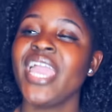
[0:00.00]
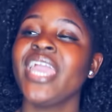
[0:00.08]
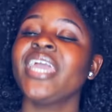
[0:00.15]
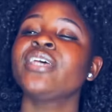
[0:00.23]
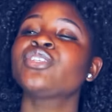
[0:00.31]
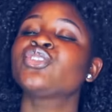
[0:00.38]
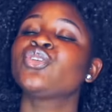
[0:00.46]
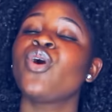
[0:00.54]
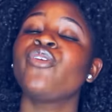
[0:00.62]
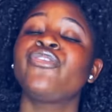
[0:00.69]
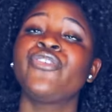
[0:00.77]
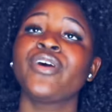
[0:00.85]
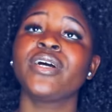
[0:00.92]
It is
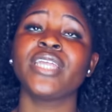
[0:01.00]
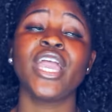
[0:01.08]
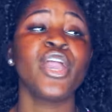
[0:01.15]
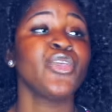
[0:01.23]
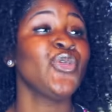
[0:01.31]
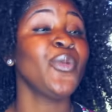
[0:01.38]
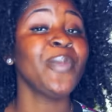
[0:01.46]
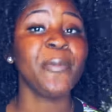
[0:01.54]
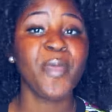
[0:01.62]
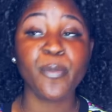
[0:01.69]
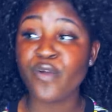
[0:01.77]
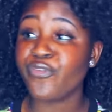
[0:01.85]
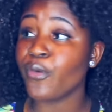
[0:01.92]
so fun. You meet
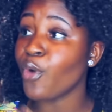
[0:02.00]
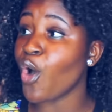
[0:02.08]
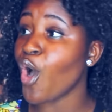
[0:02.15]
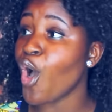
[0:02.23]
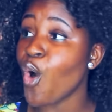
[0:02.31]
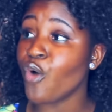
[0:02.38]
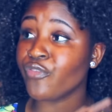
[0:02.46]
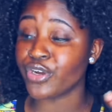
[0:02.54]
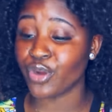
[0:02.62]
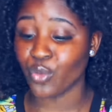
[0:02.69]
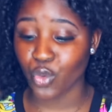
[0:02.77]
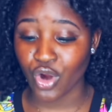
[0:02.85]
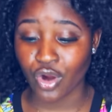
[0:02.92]
people from all over
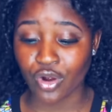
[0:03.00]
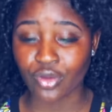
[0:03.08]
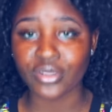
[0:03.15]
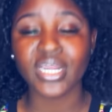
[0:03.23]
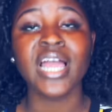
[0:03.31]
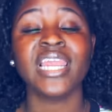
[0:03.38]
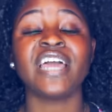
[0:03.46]
the world.